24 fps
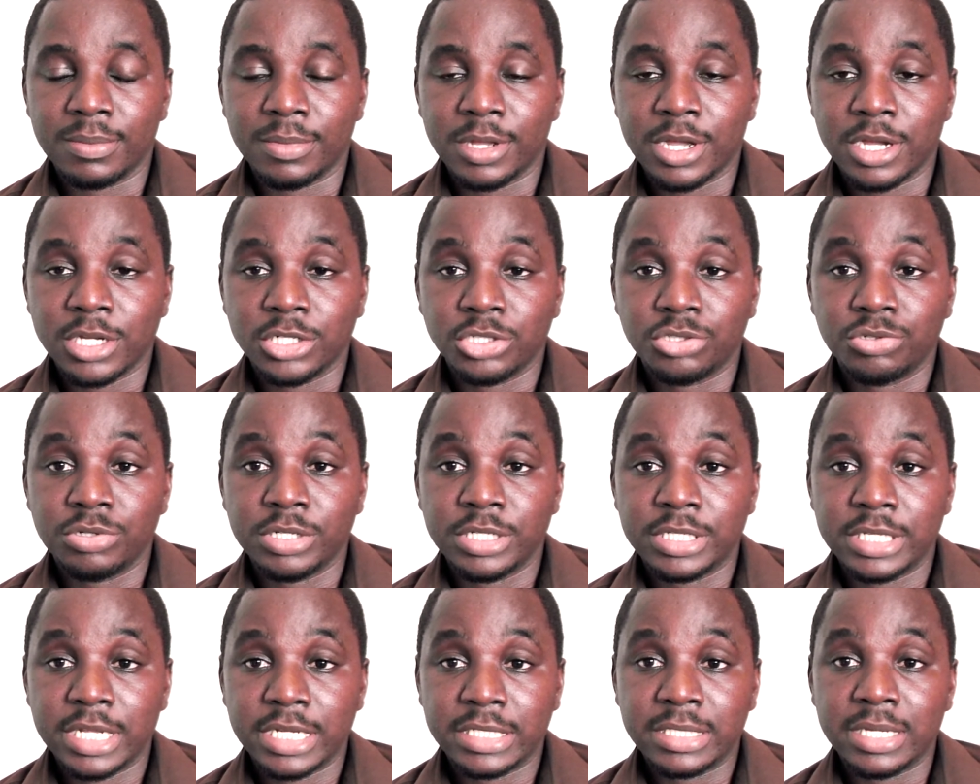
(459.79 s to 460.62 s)

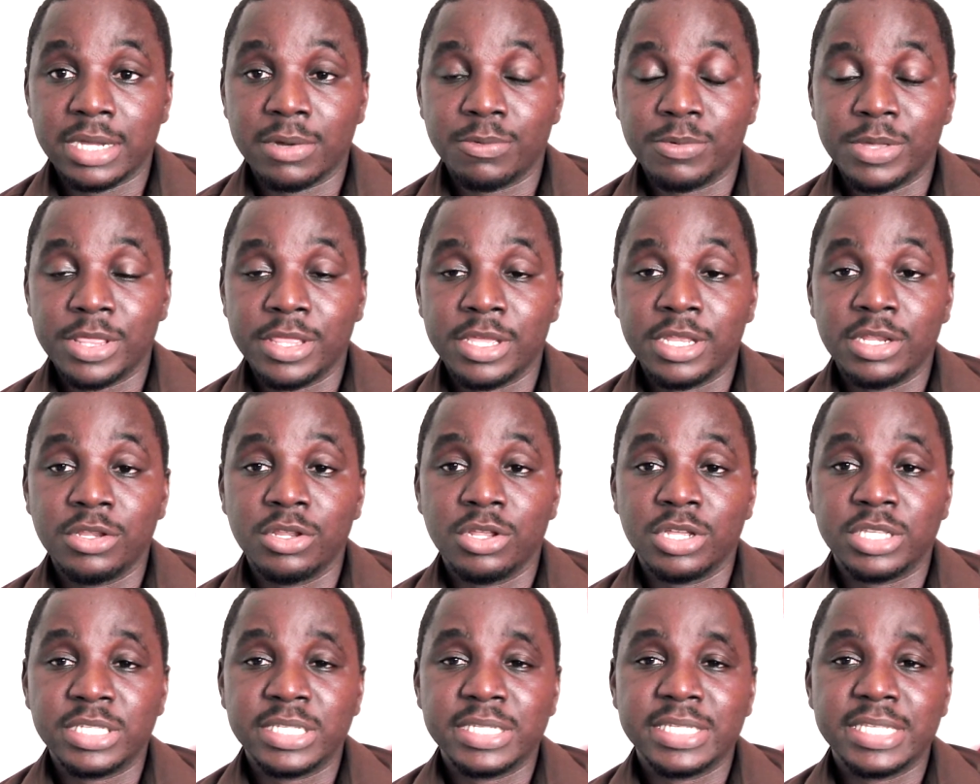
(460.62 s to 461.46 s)
countries that are within
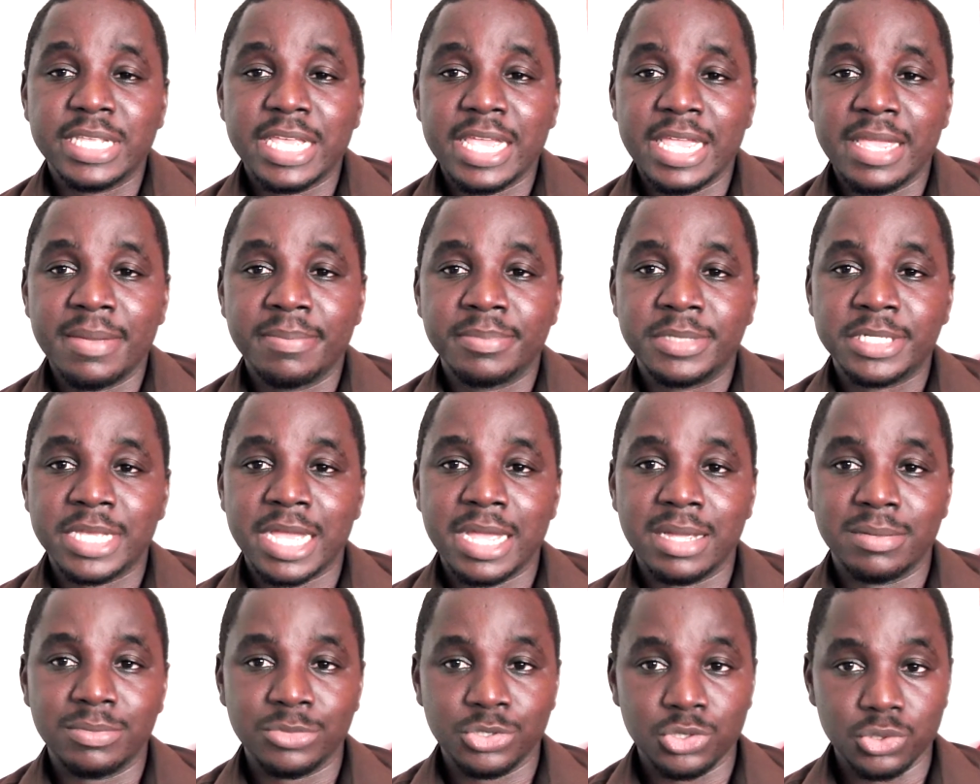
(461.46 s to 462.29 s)
your same
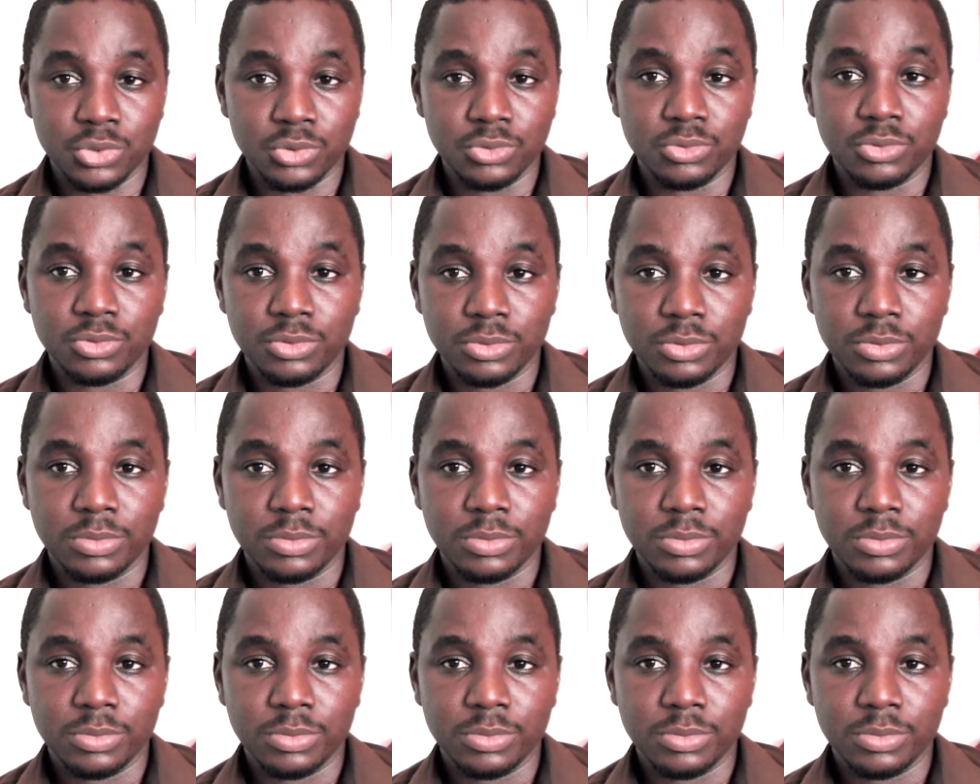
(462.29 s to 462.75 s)
time zone.